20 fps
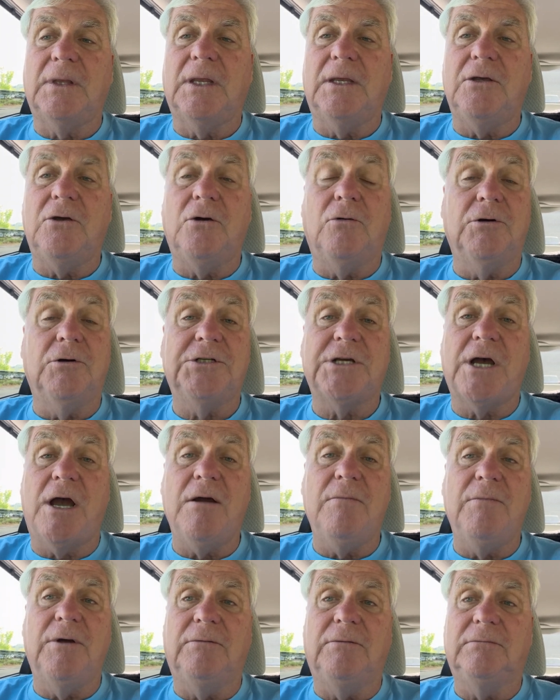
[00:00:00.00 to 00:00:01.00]
you know,
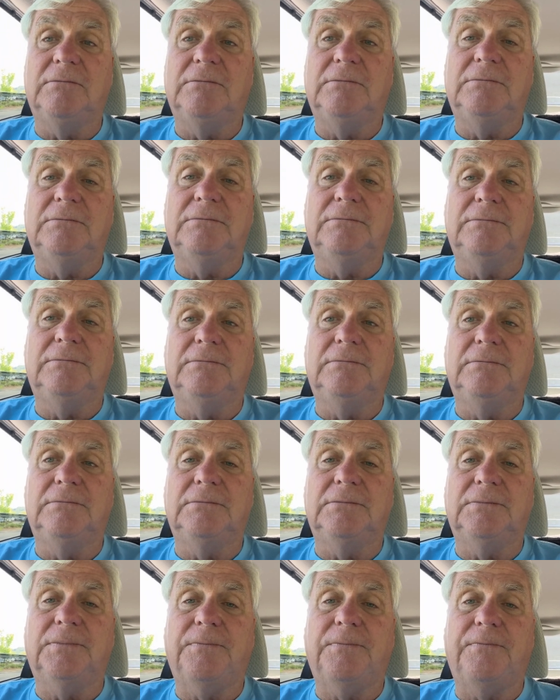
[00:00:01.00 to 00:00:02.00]
retirement.
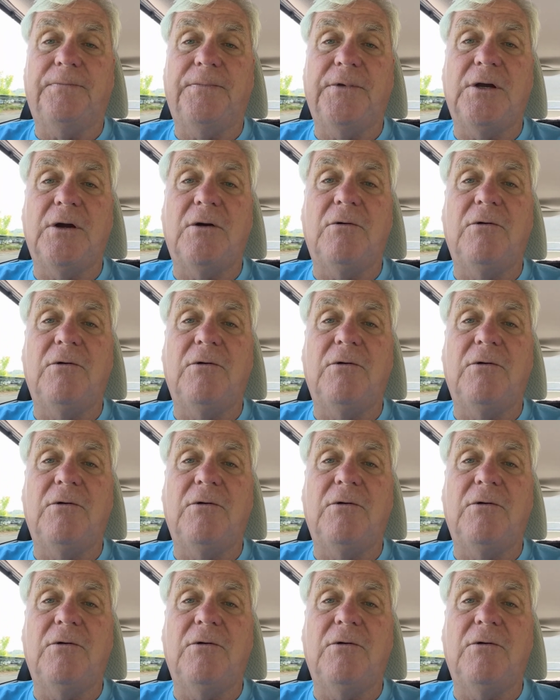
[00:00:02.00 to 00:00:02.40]
You know,